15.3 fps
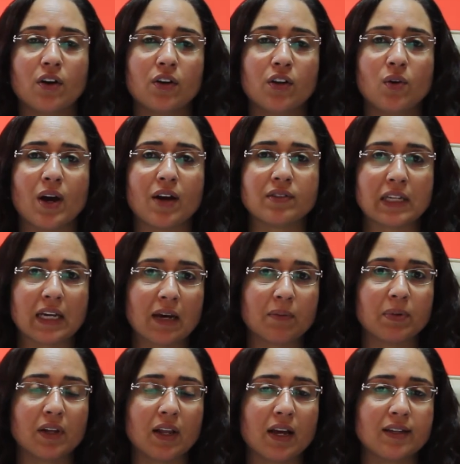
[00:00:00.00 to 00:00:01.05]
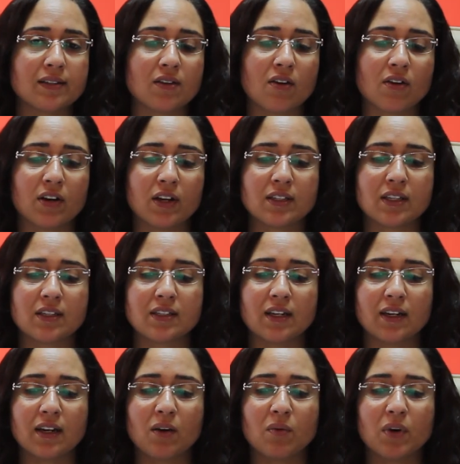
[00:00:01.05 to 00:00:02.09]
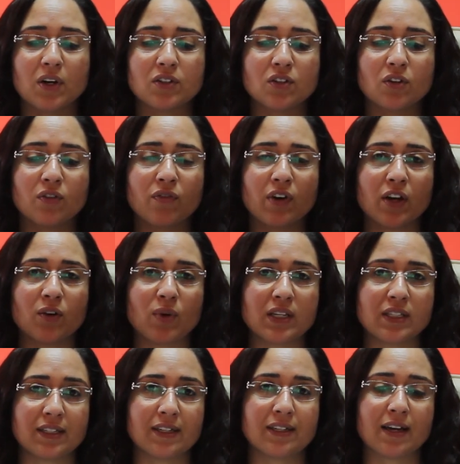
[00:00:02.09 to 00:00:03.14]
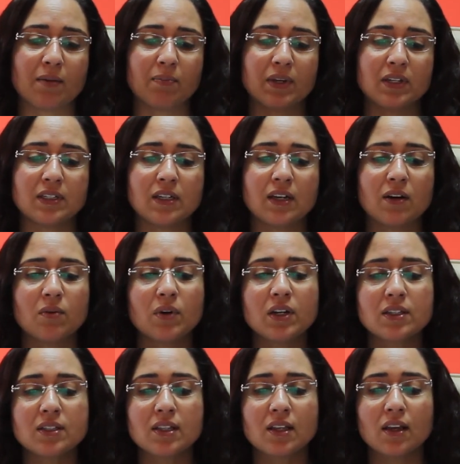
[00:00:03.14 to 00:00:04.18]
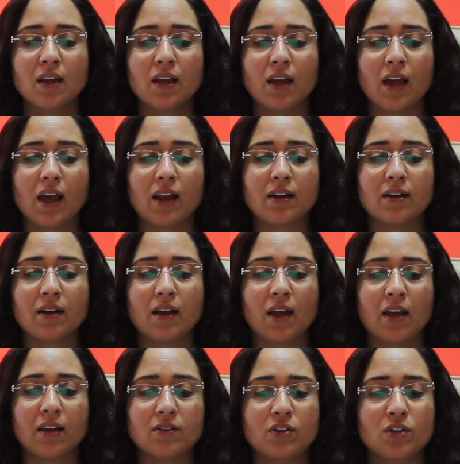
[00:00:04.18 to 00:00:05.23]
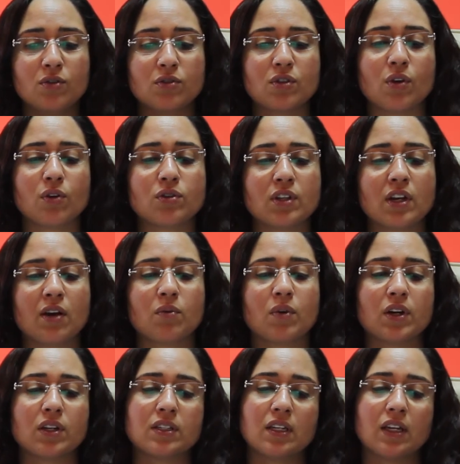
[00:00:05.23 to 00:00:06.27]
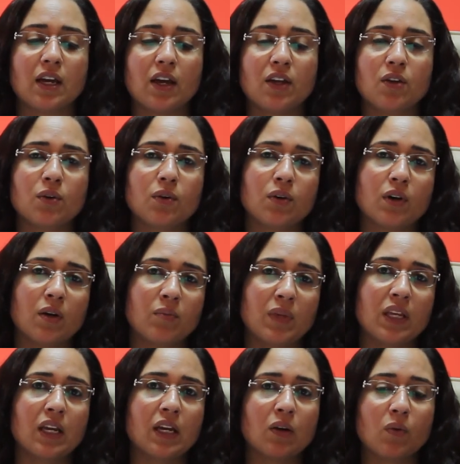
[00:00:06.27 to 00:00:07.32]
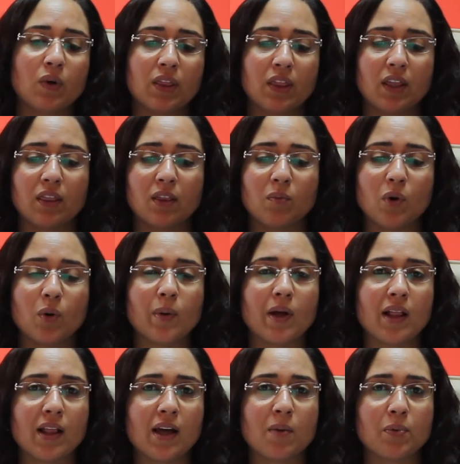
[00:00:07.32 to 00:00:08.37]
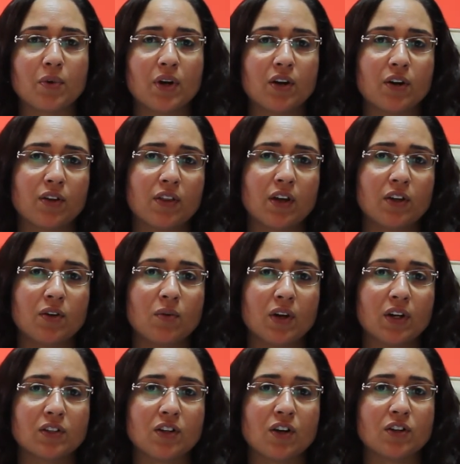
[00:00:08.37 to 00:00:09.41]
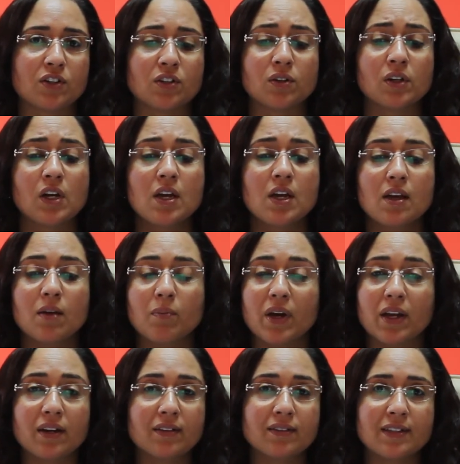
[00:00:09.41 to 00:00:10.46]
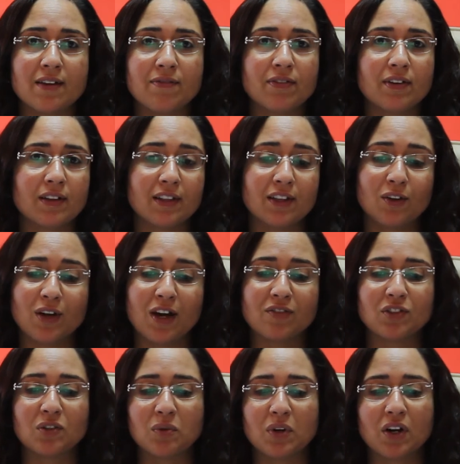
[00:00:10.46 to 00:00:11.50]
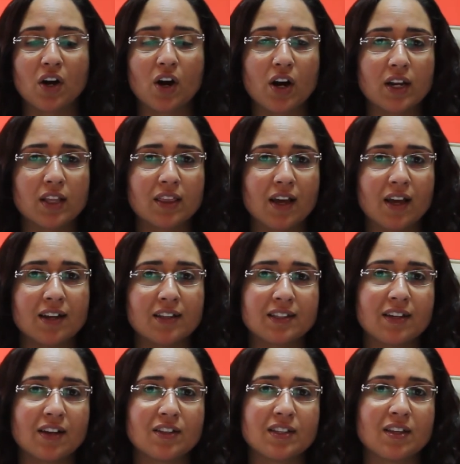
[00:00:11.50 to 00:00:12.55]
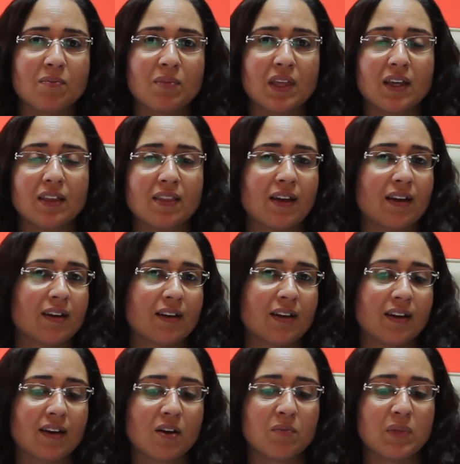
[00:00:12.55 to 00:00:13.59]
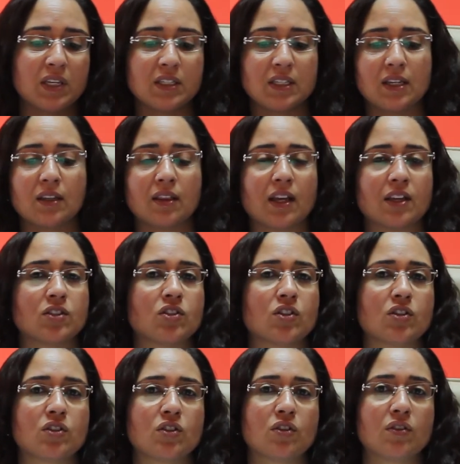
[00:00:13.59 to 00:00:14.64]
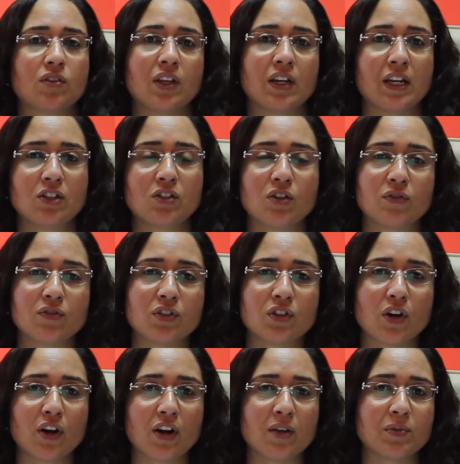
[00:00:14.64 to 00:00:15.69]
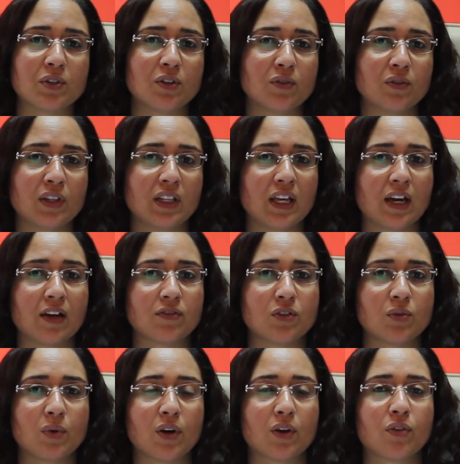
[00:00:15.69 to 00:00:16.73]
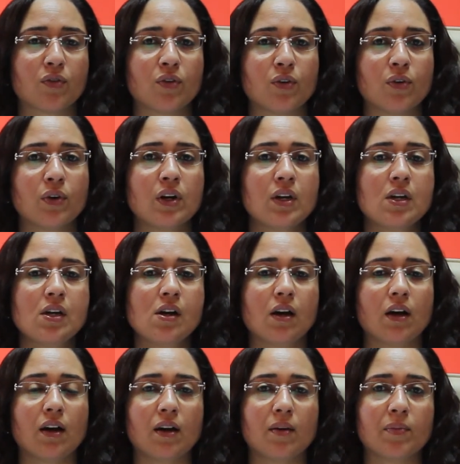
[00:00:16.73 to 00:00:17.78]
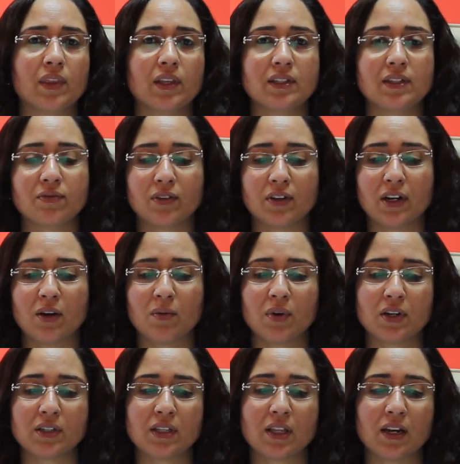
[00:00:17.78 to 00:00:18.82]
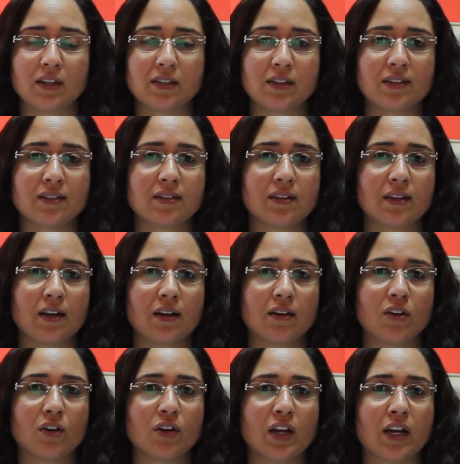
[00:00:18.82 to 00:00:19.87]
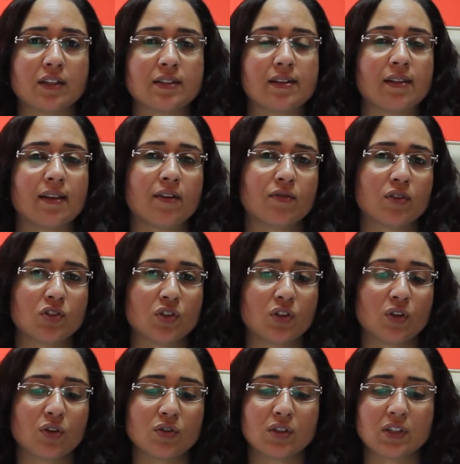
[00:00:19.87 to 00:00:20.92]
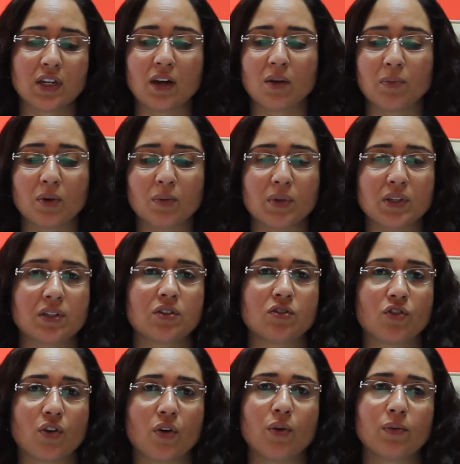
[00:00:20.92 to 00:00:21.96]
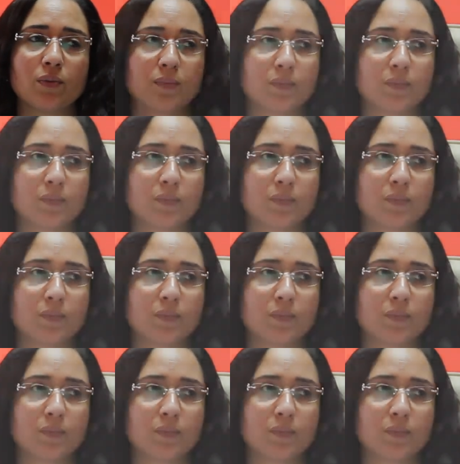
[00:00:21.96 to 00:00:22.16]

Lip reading: you have to capitalize on existing networks or find ways to tap into networks and use those networks to get you a meeting within the mobile operator that you want to talk to. But definitely you have to work hard at that. It's not something that can come easy. That's just the nature of startups. You really have to work through the different networks that exist and learn how to leverage those to help your business grow.